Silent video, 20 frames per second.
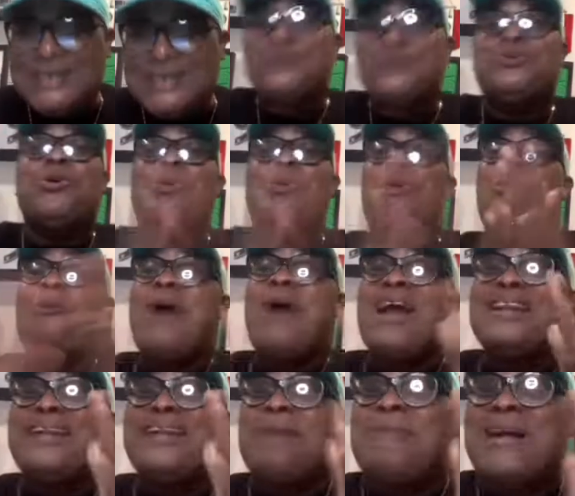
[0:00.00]

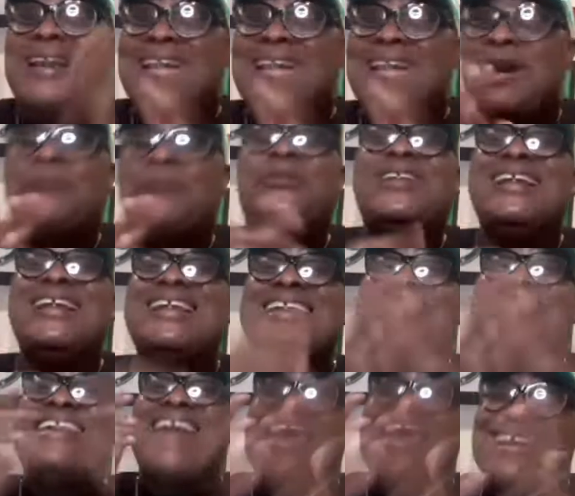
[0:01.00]
2-1, them are lead up to the
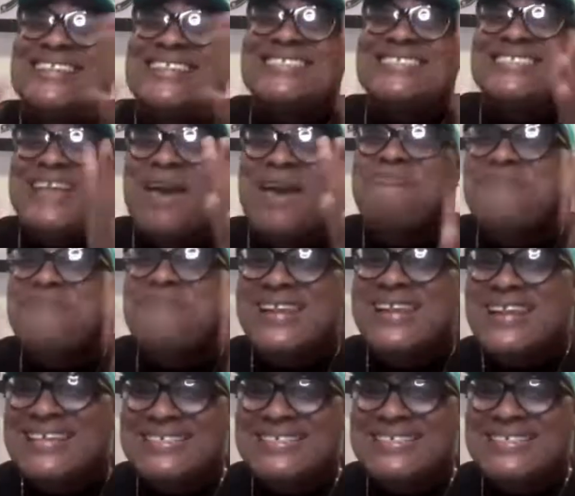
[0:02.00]
90th minute.